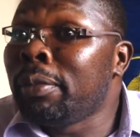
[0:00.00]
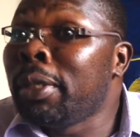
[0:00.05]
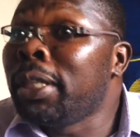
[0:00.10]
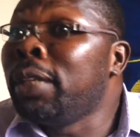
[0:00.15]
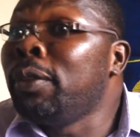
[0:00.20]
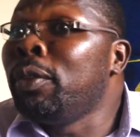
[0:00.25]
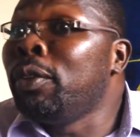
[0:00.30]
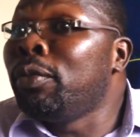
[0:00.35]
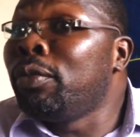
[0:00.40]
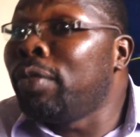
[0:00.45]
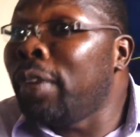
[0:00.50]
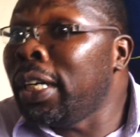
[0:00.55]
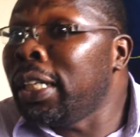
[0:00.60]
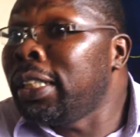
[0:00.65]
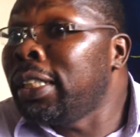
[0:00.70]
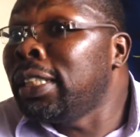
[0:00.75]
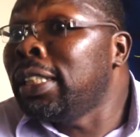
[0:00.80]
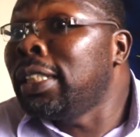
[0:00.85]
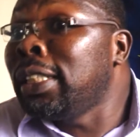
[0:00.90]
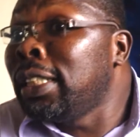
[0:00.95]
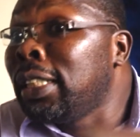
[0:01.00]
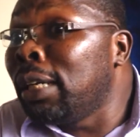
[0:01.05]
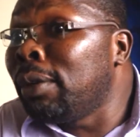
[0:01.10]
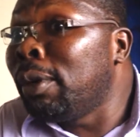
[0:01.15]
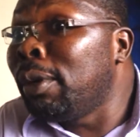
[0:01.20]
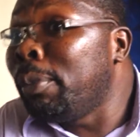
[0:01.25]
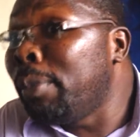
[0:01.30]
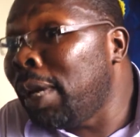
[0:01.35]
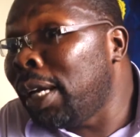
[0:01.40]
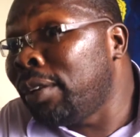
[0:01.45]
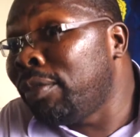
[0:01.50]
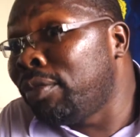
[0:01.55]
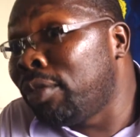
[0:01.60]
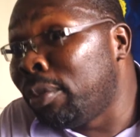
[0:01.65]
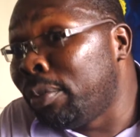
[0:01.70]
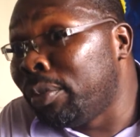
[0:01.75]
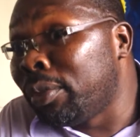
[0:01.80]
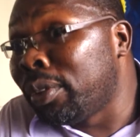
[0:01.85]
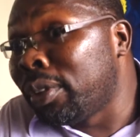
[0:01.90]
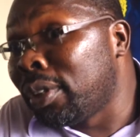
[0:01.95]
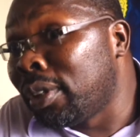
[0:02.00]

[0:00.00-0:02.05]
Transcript: but they will fight it in our platforms.